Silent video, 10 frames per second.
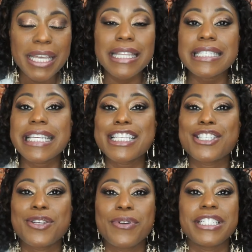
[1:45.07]
Let's get
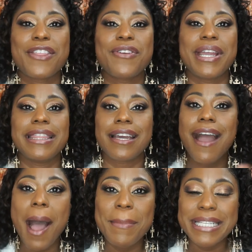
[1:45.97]
to know each other in the
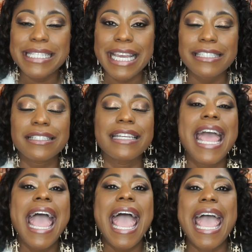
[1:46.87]
comment section,
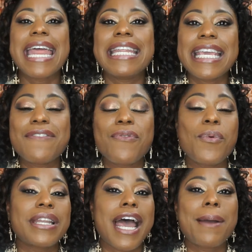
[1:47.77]
and if
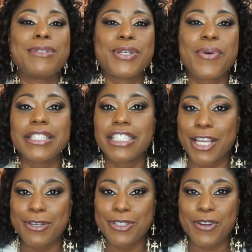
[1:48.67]
what I'm doing
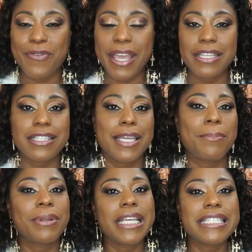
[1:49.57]
tickles your fancy,
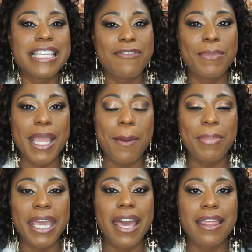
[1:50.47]
please give me a
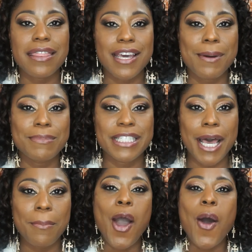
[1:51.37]
big thumbs
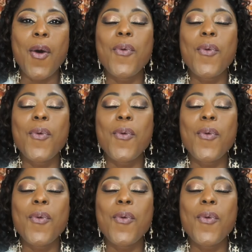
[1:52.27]
up.